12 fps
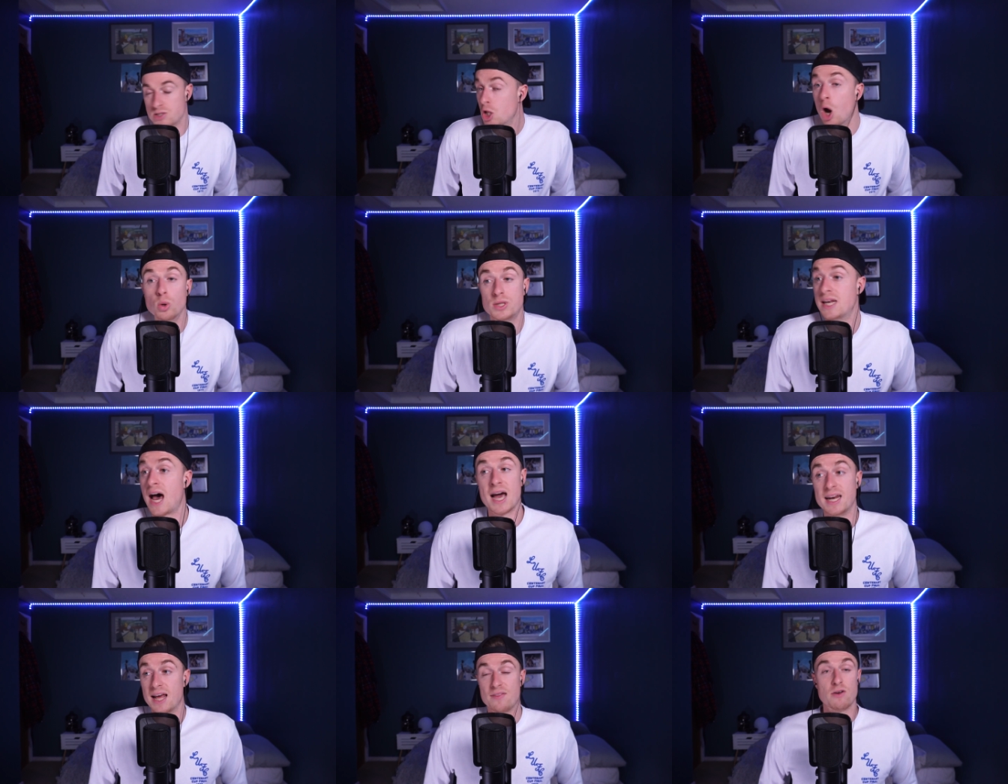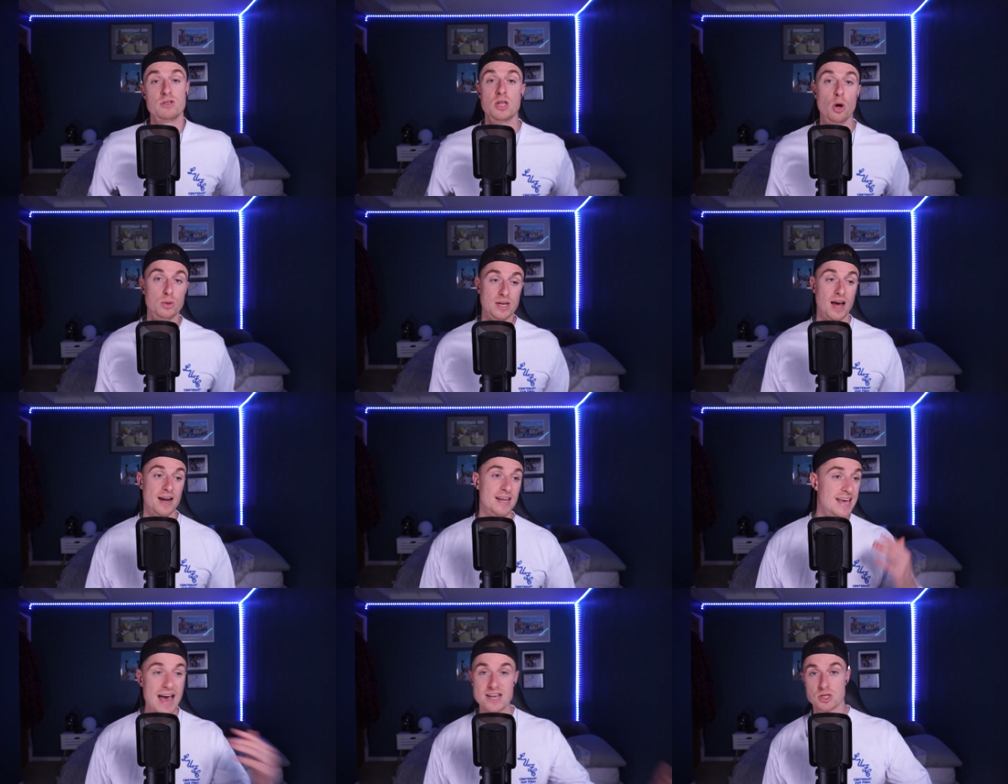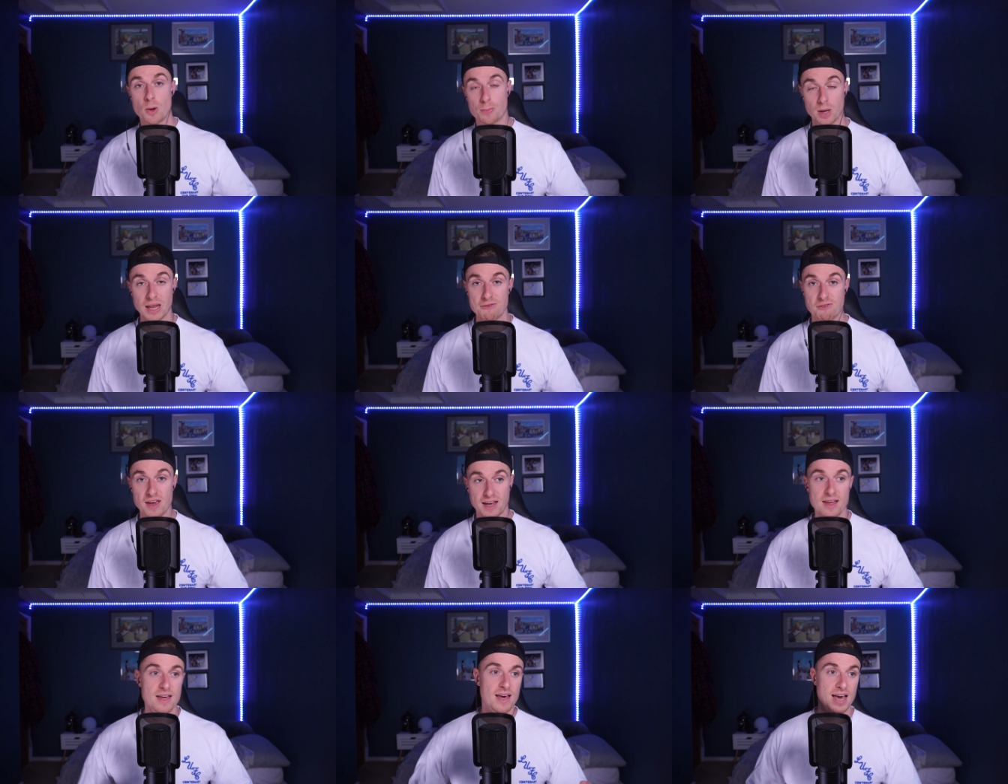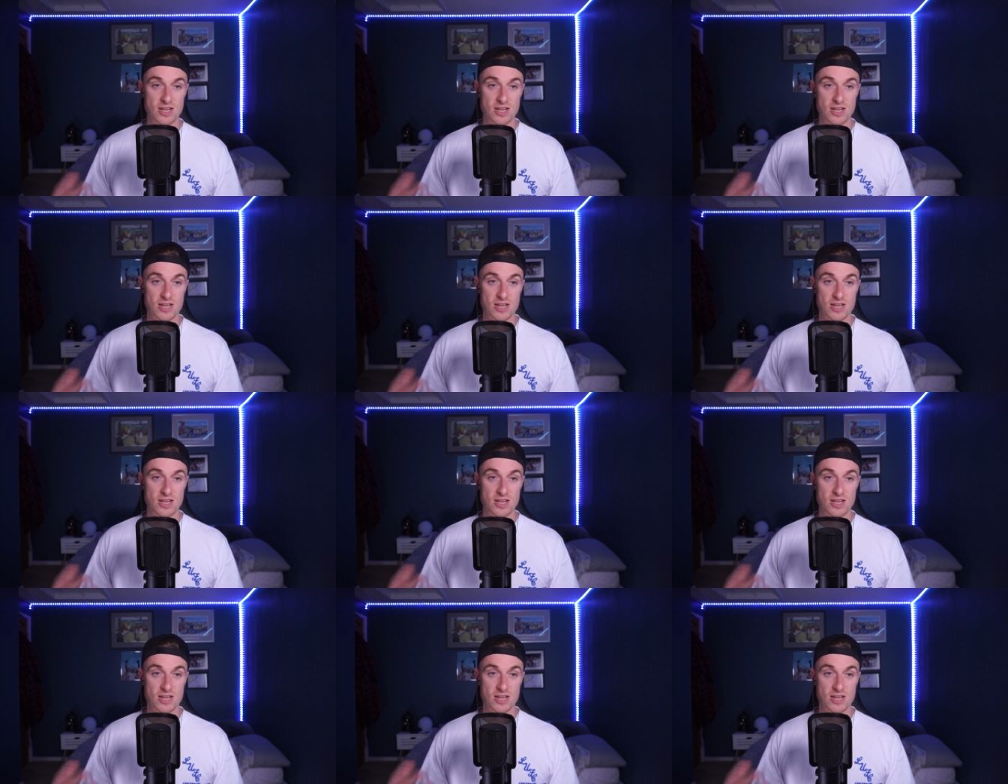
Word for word: There's no denying it. There is no denying it. Yeah, he's not prolific.